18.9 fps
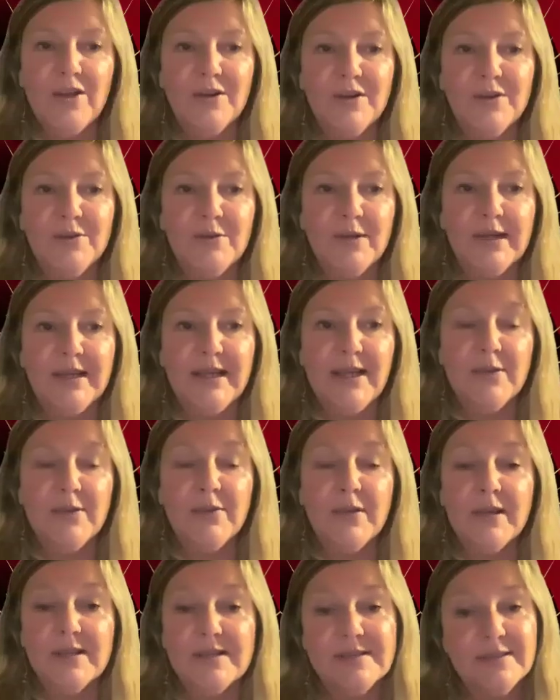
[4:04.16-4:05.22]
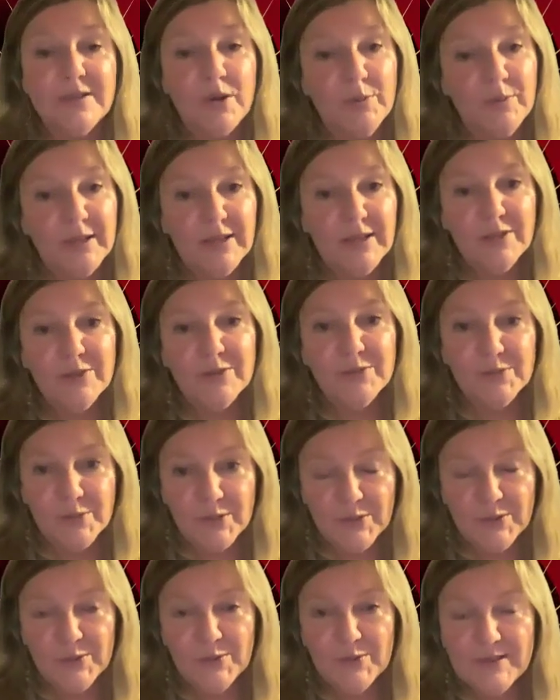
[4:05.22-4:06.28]
the earth right now that is going
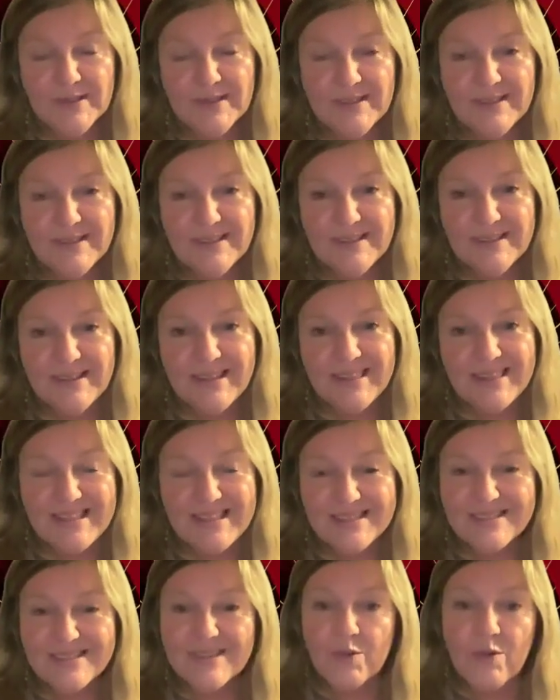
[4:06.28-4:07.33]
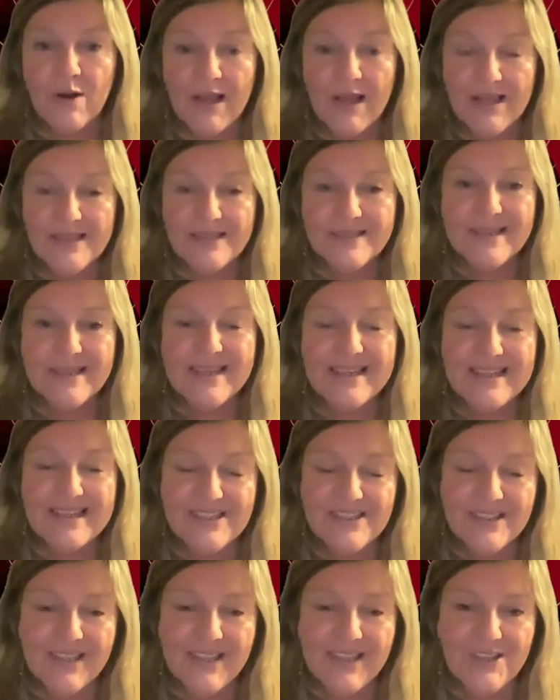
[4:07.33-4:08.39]
through this grand
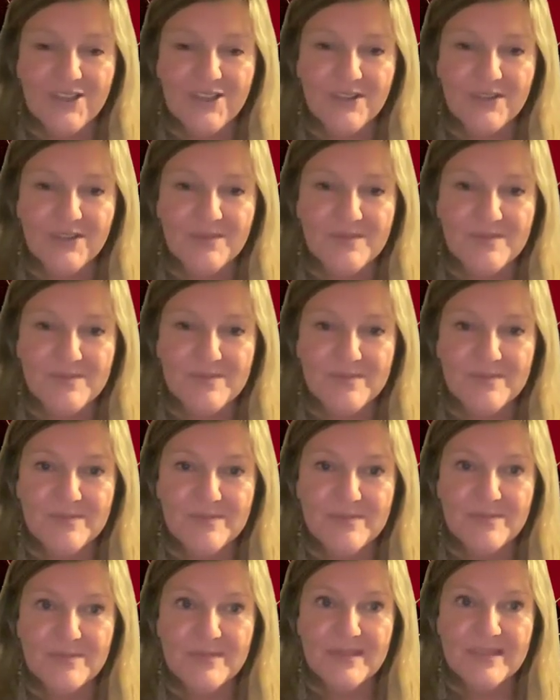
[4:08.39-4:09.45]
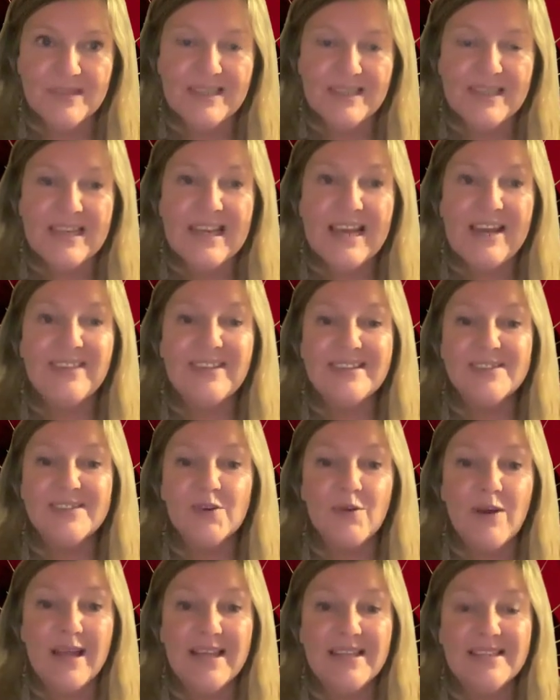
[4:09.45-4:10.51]
initiation. And this
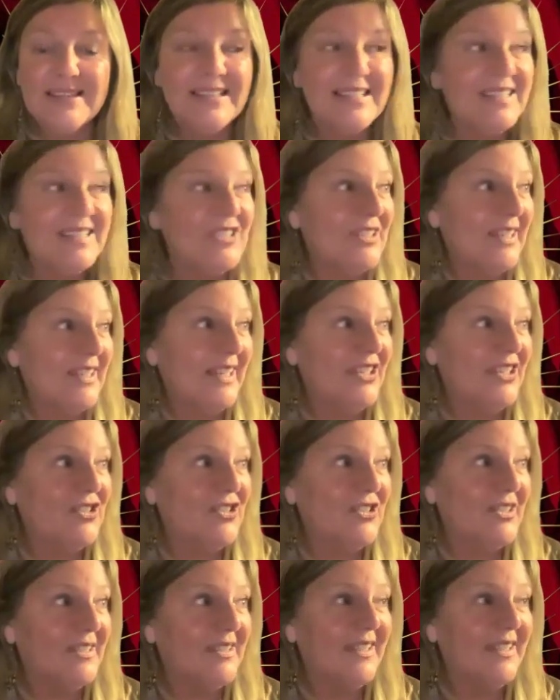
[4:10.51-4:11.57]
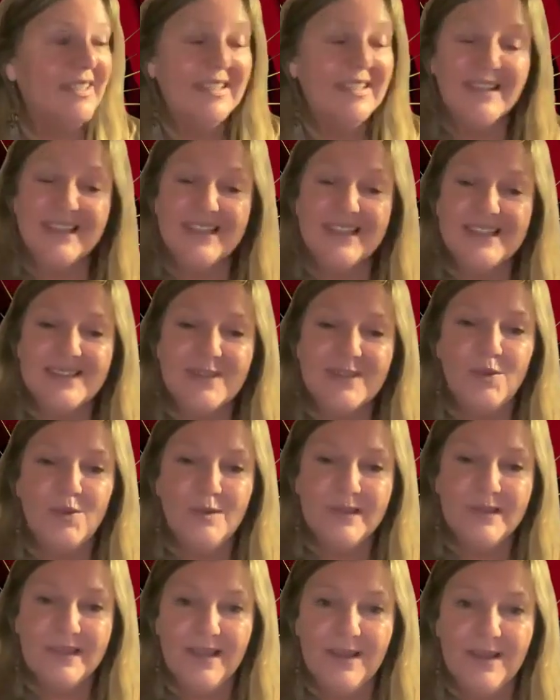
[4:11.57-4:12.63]
grand initiation is
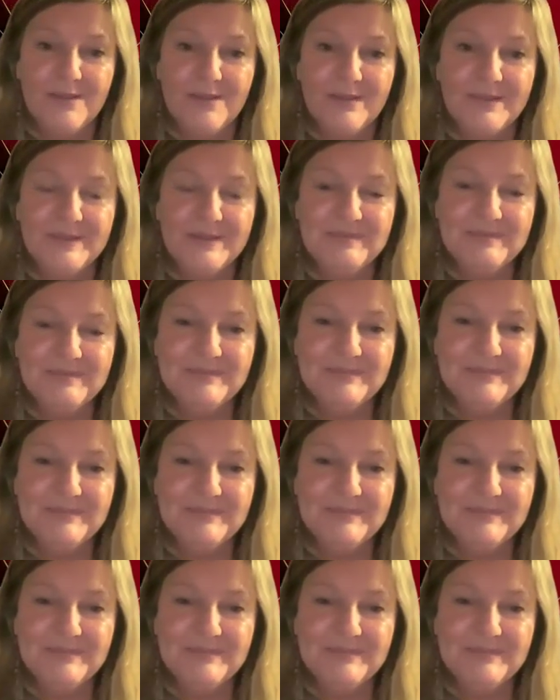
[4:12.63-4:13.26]
called love.